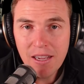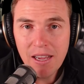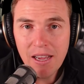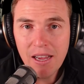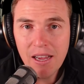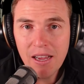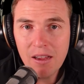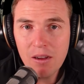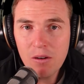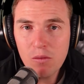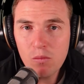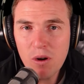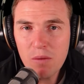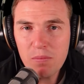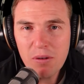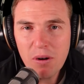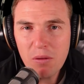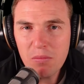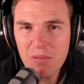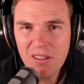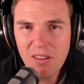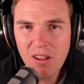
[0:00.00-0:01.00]
uh, we're
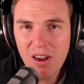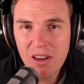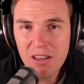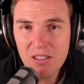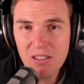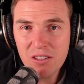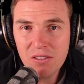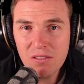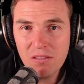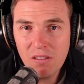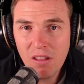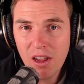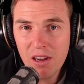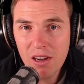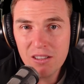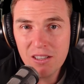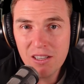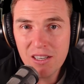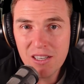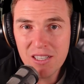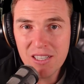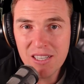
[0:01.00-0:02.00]
probably like
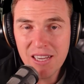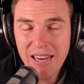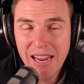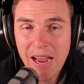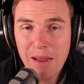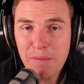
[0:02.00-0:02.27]
likely to see